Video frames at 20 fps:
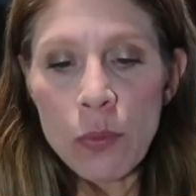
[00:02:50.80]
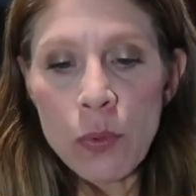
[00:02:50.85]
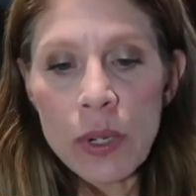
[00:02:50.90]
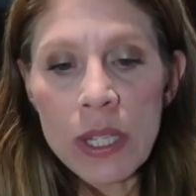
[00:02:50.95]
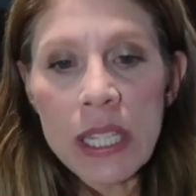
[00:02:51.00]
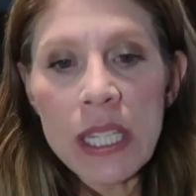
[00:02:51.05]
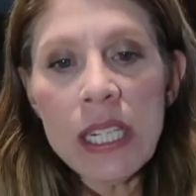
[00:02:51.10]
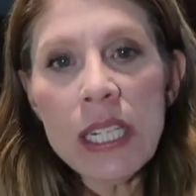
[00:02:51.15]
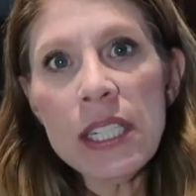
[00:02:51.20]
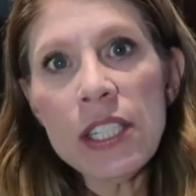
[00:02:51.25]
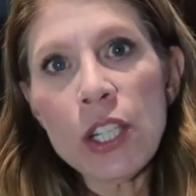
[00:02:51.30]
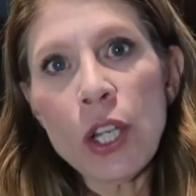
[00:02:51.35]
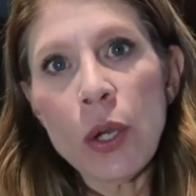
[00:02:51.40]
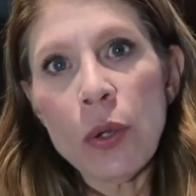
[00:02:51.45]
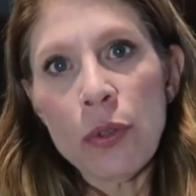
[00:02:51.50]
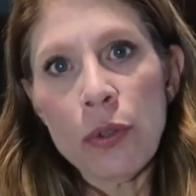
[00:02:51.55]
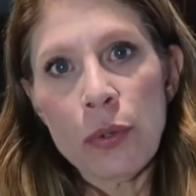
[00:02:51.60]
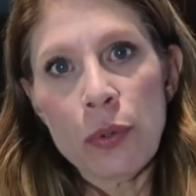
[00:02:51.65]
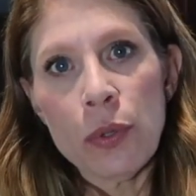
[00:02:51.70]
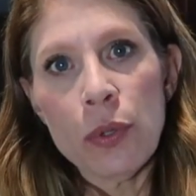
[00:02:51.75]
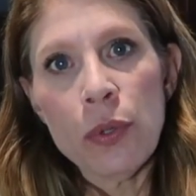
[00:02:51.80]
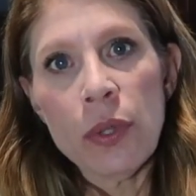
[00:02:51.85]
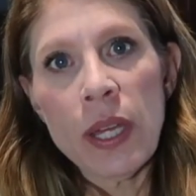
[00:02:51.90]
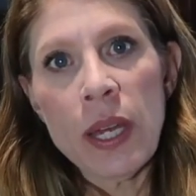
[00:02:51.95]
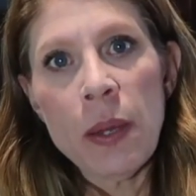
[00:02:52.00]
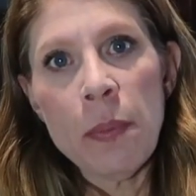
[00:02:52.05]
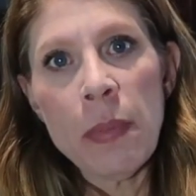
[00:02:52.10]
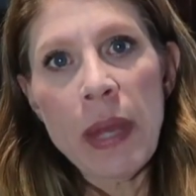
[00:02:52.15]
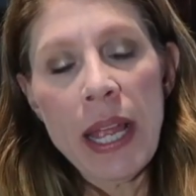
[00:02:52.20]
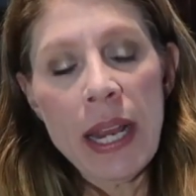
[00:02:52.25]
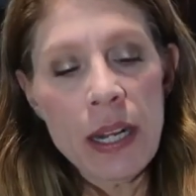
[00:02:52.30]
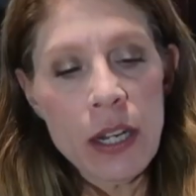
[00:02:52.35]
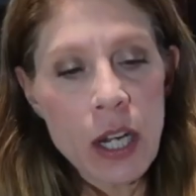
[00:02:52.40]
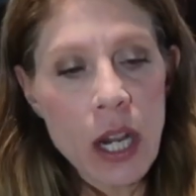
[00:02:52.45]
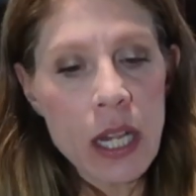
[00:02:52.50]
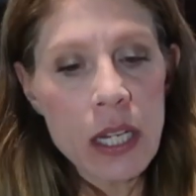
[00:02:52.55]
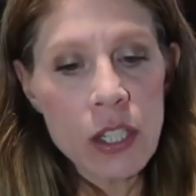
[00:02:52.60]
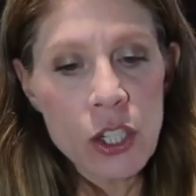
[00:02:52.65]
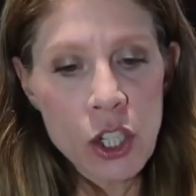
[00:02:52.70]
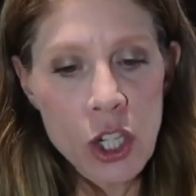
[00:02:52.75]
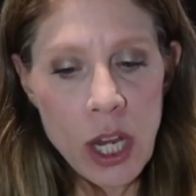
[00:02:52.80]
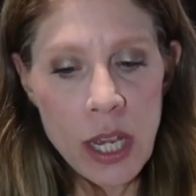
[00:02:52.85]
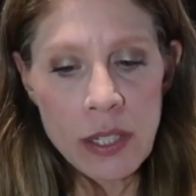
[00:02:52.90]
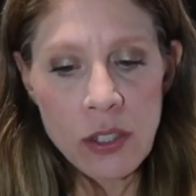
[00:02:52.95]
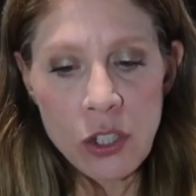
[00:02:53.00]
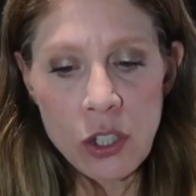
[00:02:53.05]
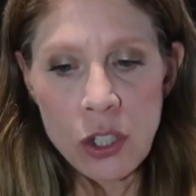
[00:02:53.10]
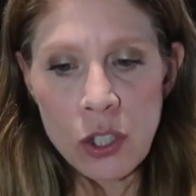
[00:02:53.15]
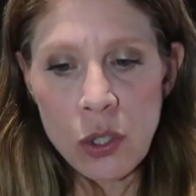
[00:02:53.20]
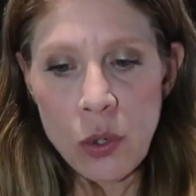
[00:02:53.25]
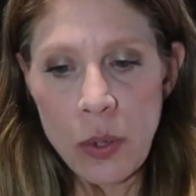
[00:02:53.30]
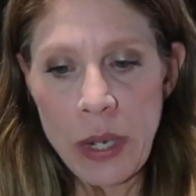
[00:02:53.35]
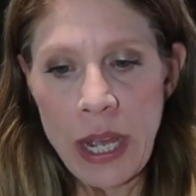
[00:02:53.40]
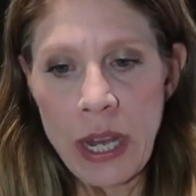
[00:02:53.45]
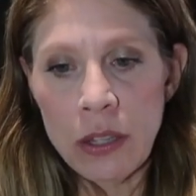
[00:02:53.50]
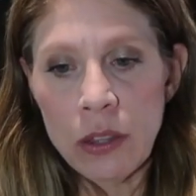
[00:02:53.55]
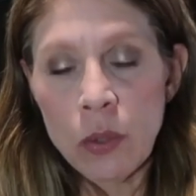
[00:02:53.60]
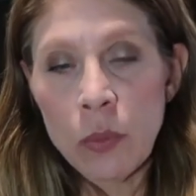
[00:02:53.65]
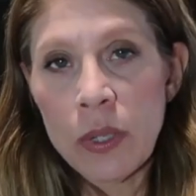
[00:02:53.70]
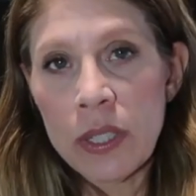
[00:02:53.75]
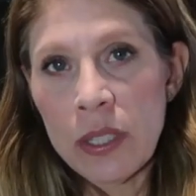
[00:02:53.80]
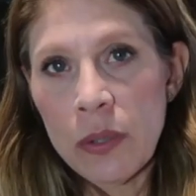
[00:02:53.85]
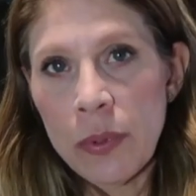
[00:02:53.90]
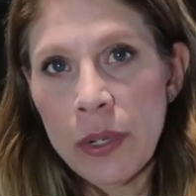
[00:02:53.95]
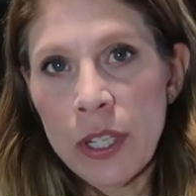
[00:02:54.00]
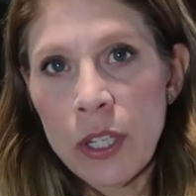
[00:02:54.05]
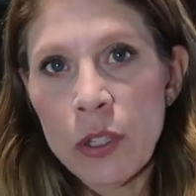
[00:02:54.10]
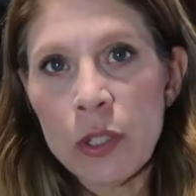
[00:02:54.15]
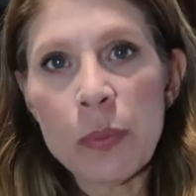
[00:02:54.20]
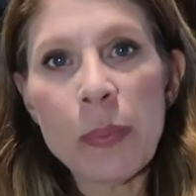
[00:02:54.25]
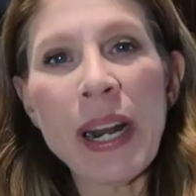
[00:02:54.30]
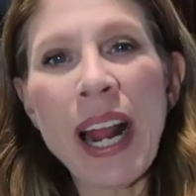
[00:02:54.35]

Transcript: really need to go through them and just sort out the ones I want to use.